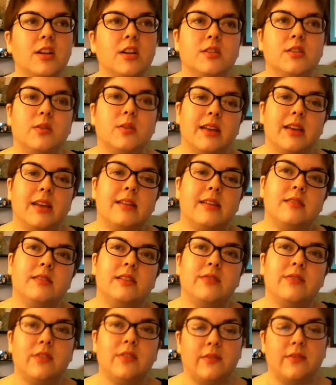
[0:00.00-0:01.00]
so that
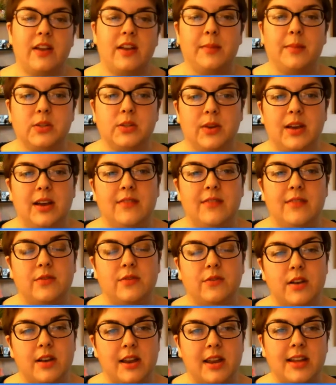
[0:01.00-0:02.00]
different families will have
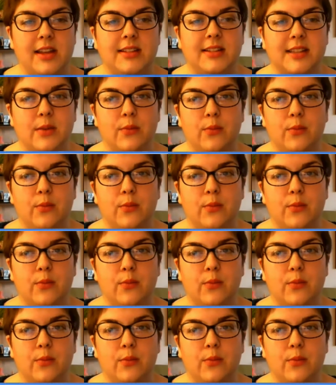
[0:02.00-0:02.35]
different needs.